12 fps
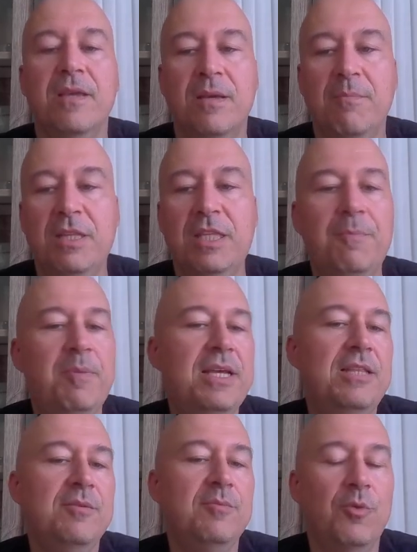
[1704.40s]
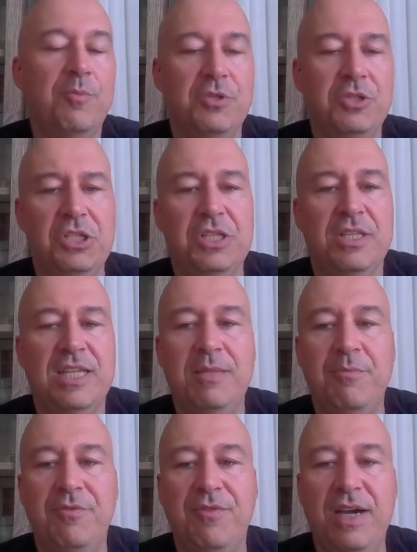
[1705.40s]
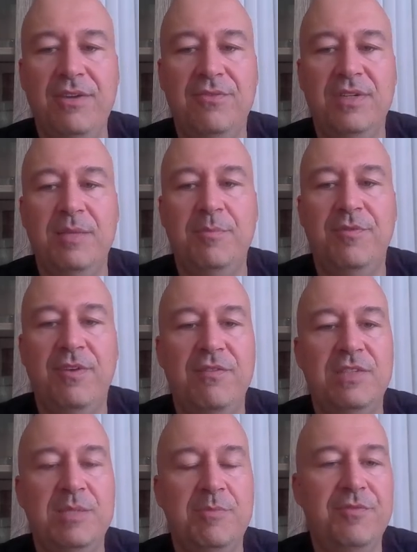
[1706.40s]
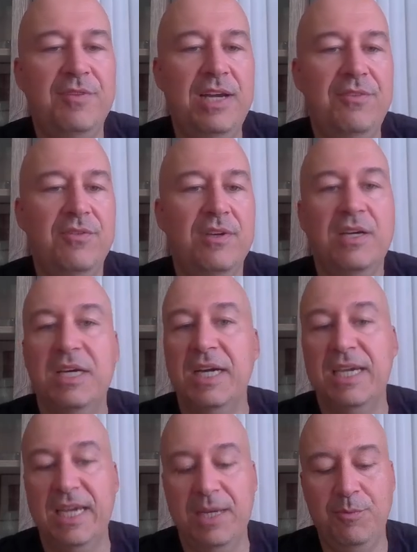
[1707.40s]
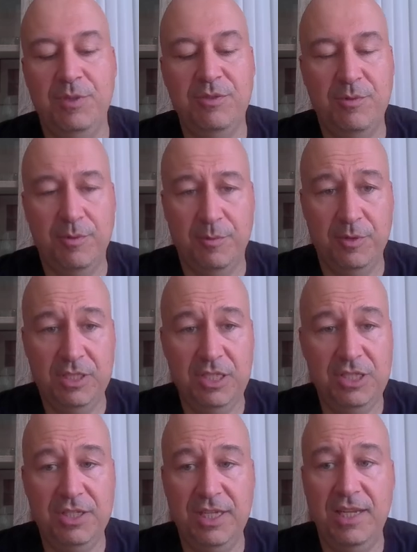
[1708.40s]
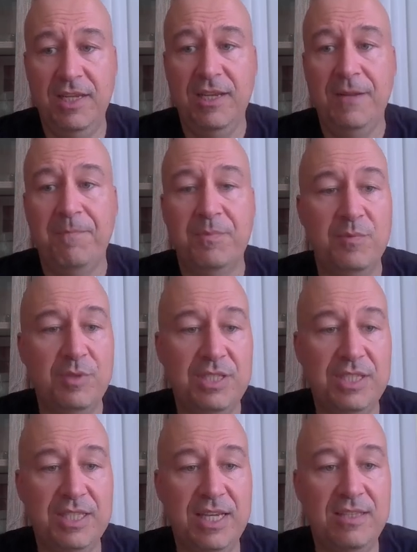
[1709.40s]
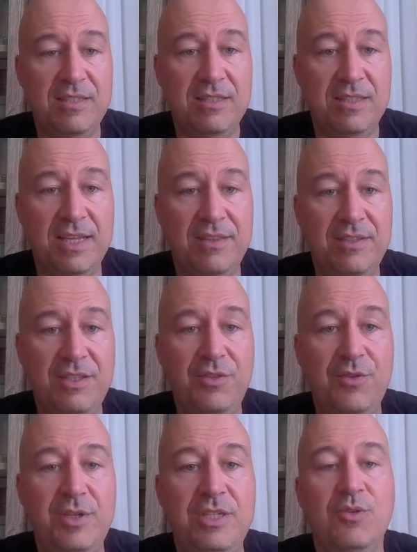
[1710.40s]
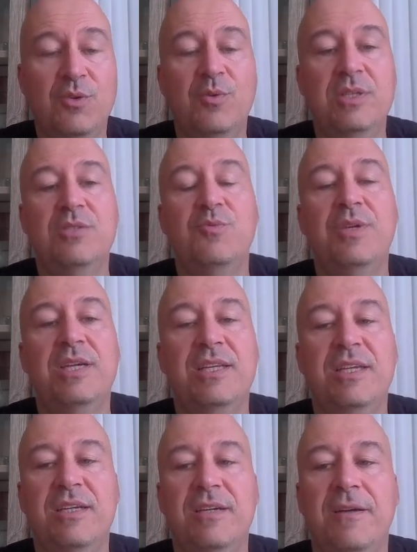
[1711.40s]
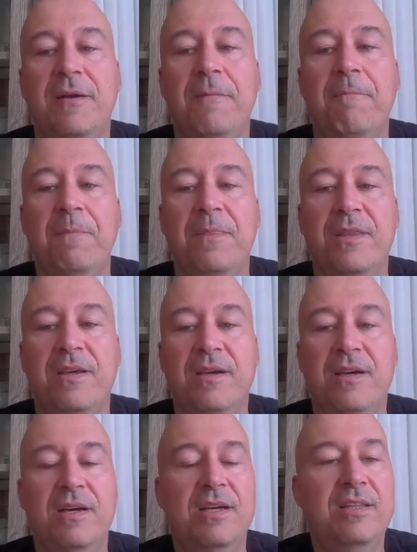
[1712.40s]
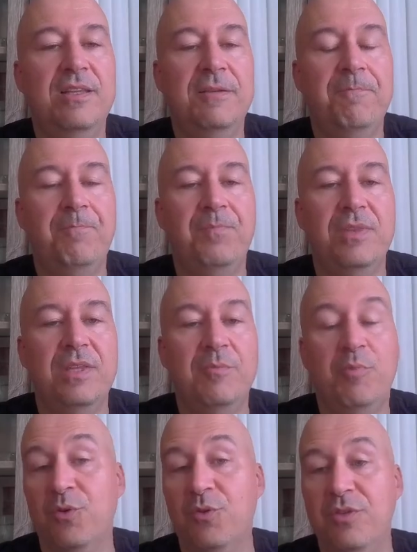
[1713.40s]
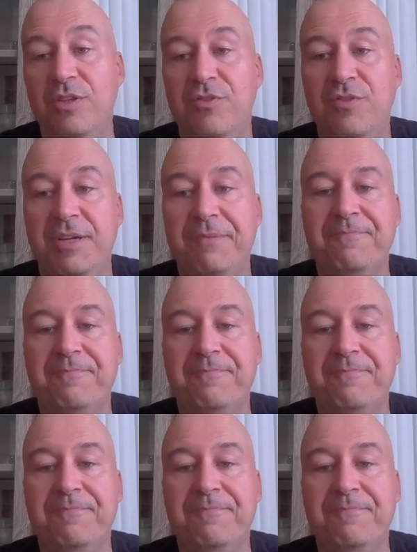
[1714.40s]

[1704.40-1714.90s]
But he played the more positional knight b5, knight b5, cb5, again with equal position, and we see that e3 is always weakening the pawn on d3.